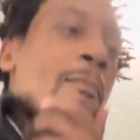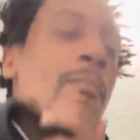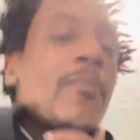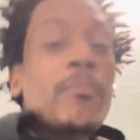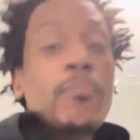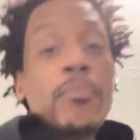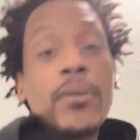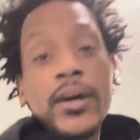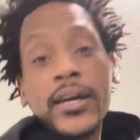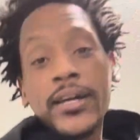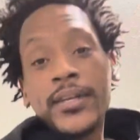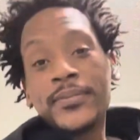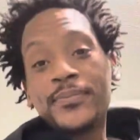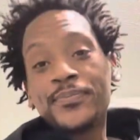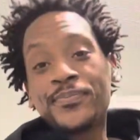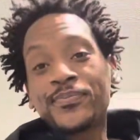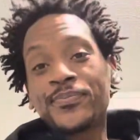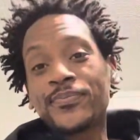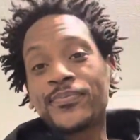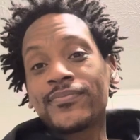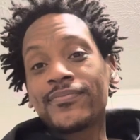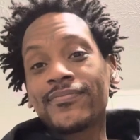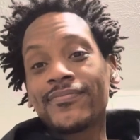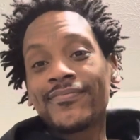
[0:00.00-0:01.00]
But
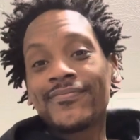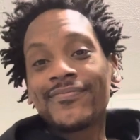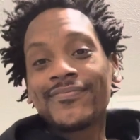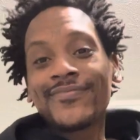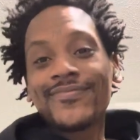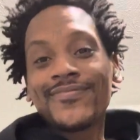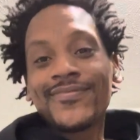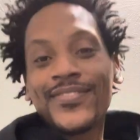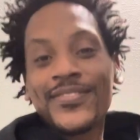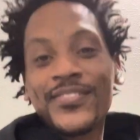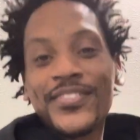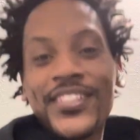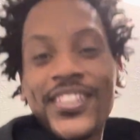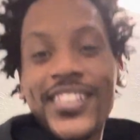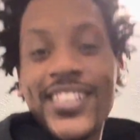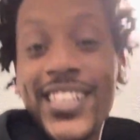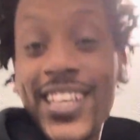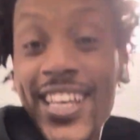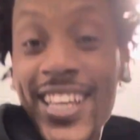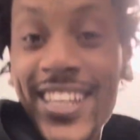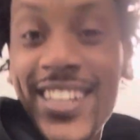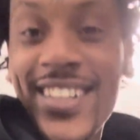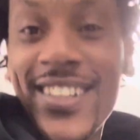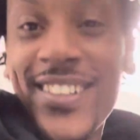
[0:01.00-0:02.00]
just
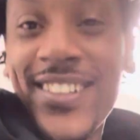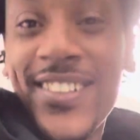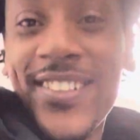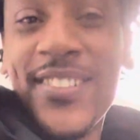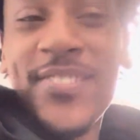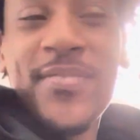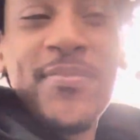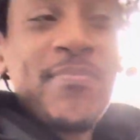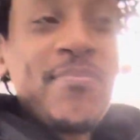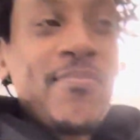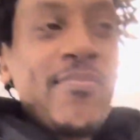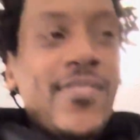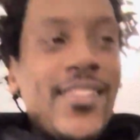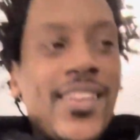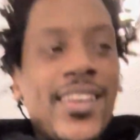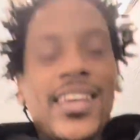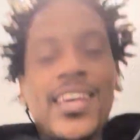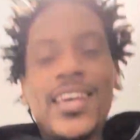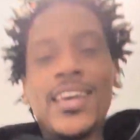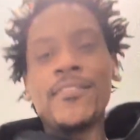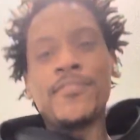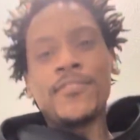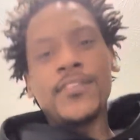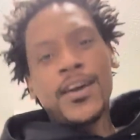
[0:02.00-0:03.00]
saying,
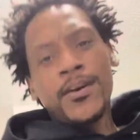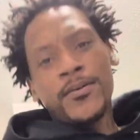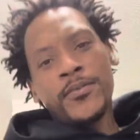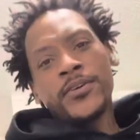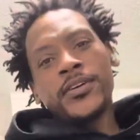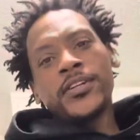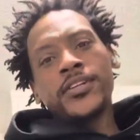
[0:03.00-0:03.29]
if y'all want